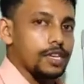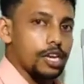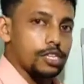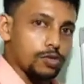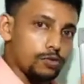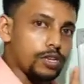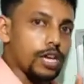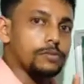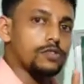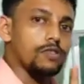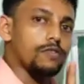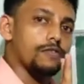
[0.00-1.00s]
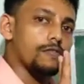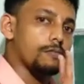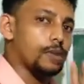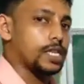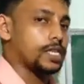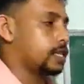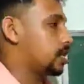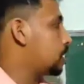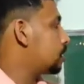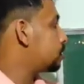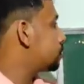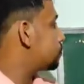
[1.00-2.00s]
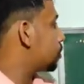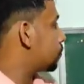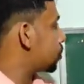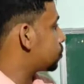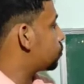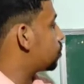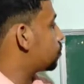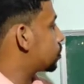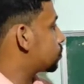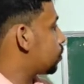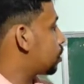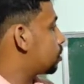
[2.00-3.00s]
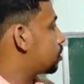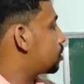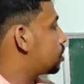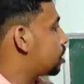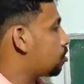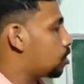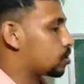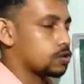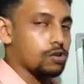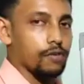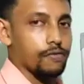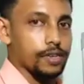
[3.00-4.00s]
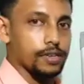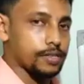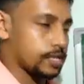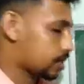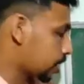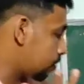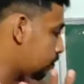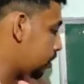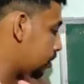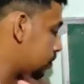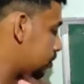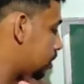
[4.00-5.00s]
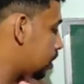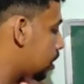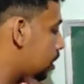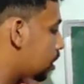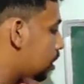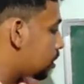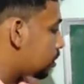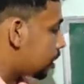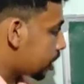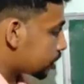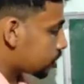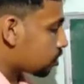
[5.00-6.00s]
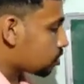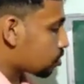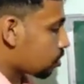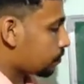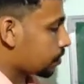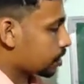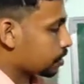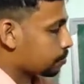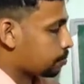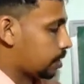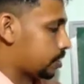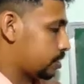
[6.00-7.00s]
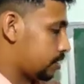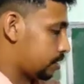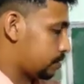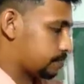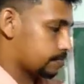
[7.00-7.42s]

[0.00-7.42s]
there are two types of bacteria. The first one was what? Autotrophic. The second one is heterotrophic bacteria.